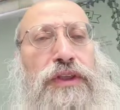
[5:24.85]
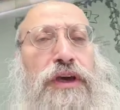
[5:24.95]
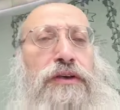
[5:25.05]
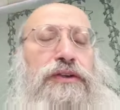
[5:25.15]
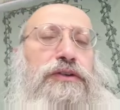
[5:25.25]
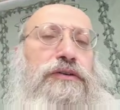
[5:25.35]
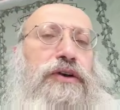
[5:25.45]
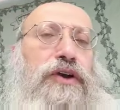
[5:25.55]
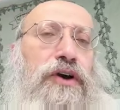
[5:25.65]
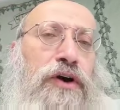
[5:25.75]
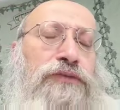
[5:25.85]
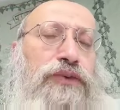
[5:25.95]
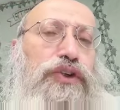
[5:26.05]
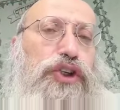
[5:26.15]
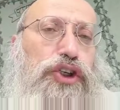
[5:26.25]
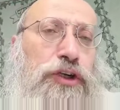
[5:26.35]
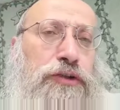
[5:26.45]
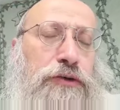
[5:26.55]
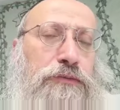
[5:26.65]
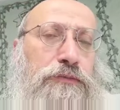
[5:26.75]
days of Rosh
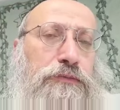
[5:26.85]
Hashanah.